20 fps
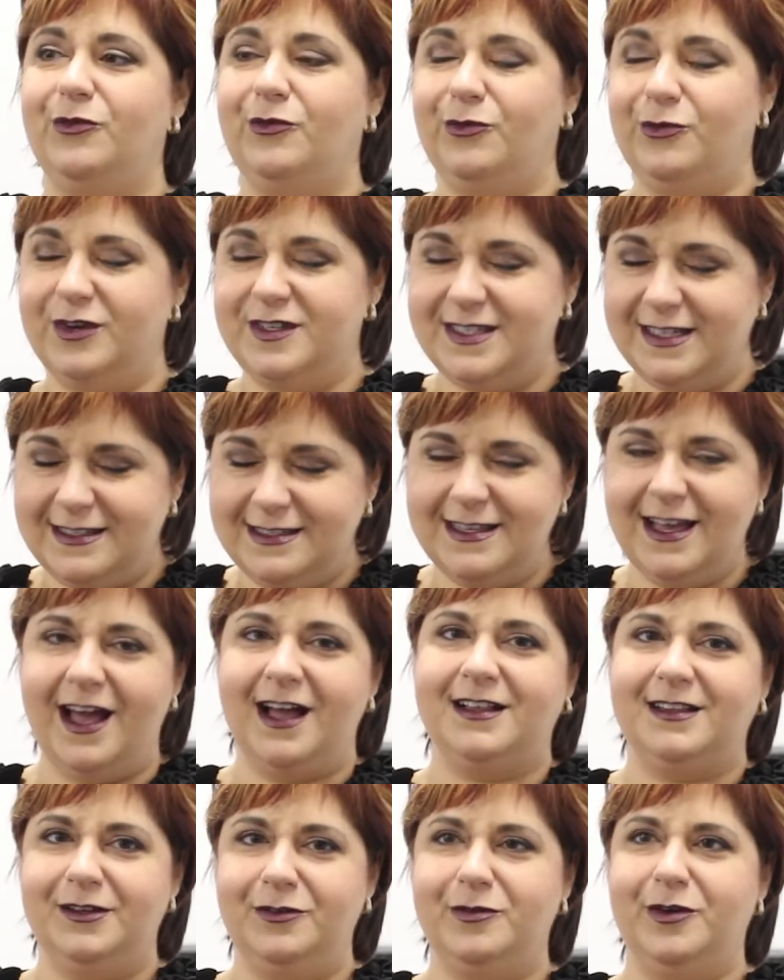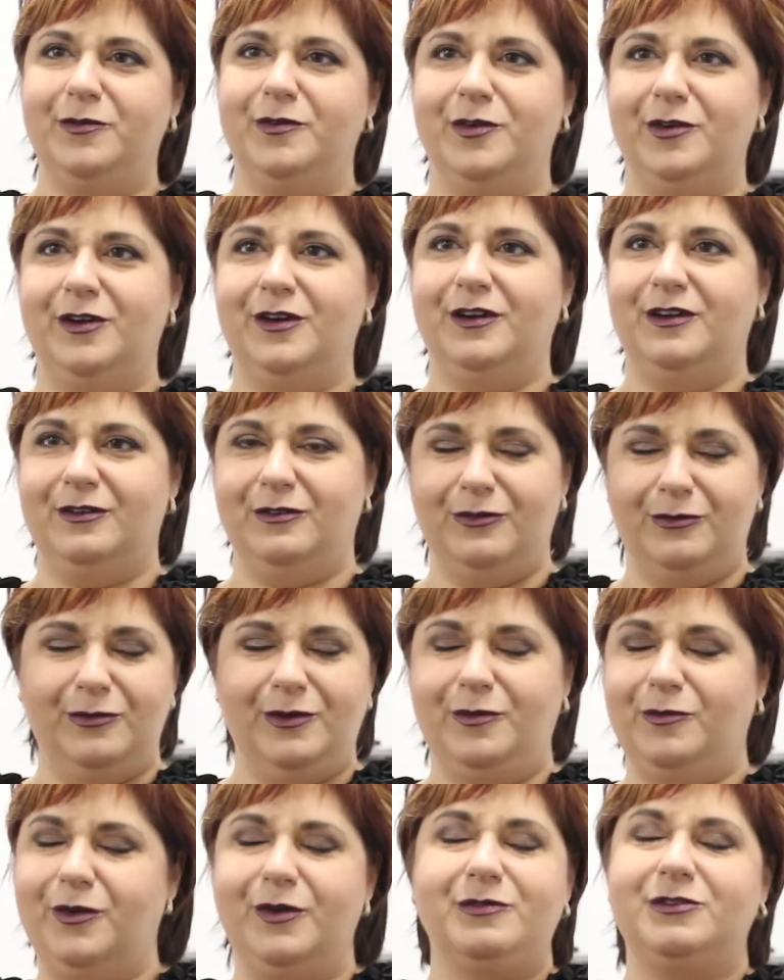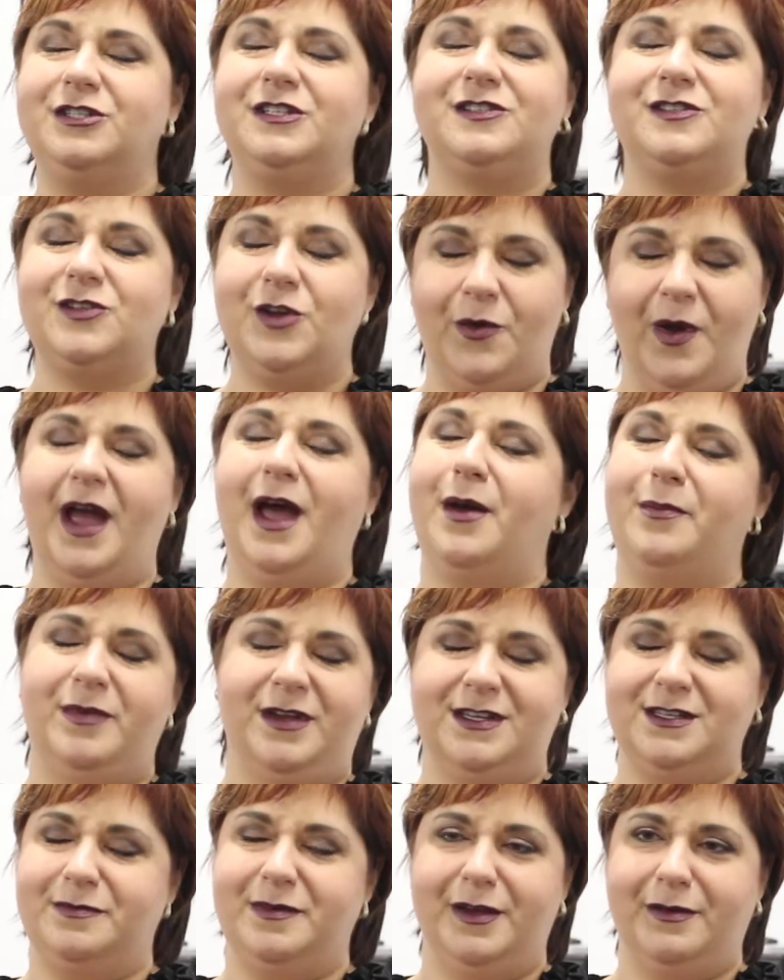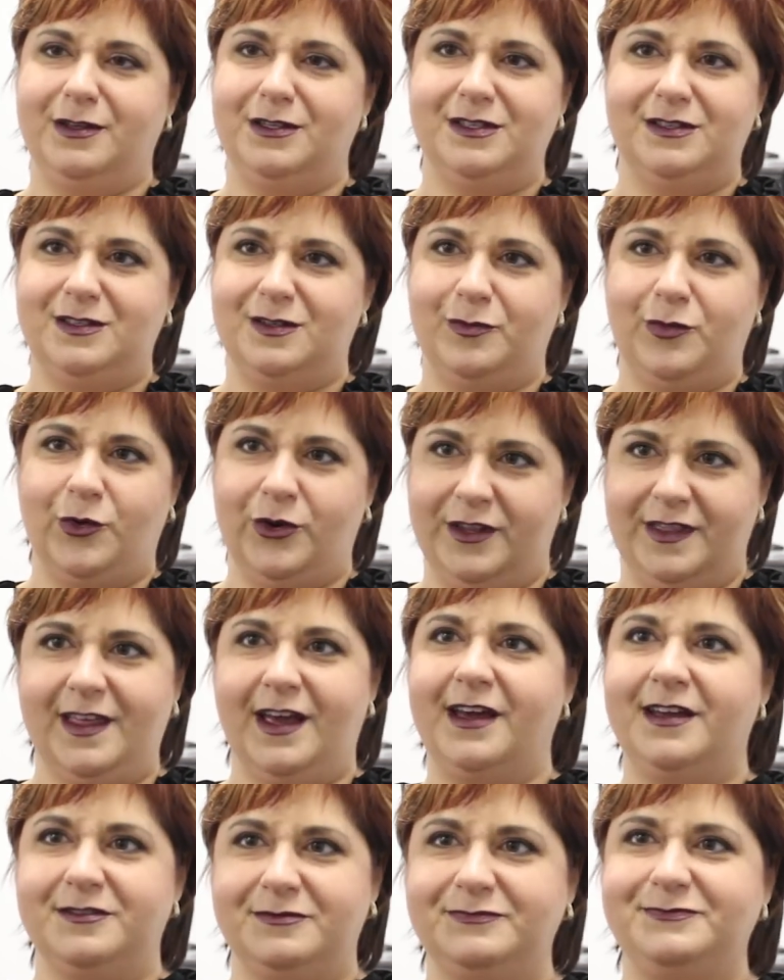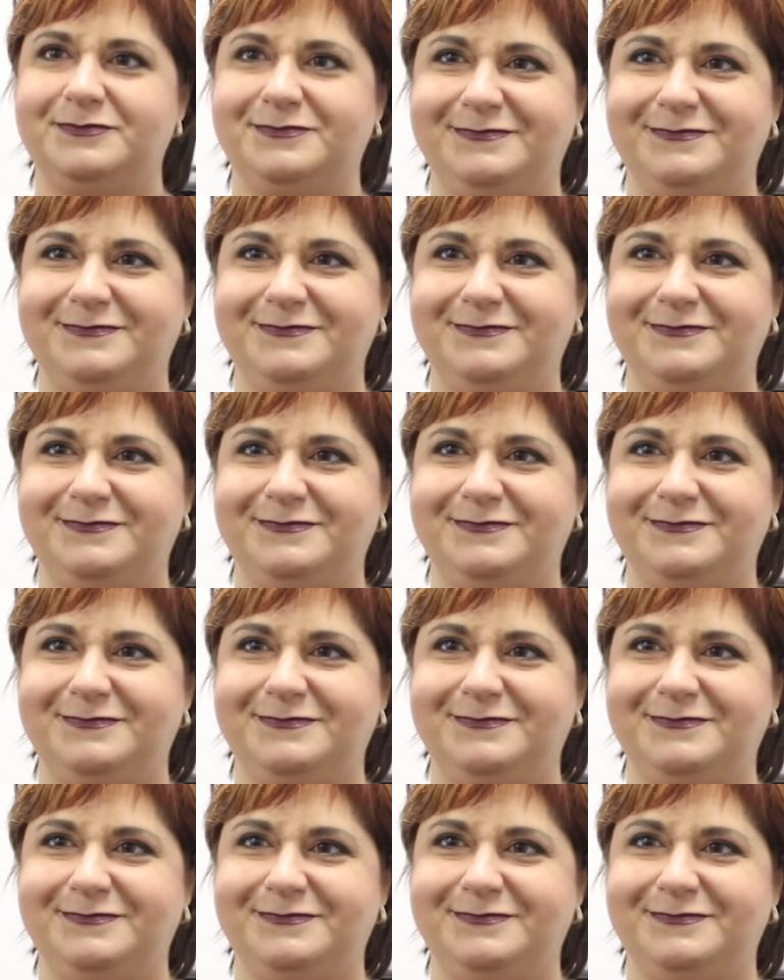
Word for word: was exactly what we were we were just so happy to be able to support that.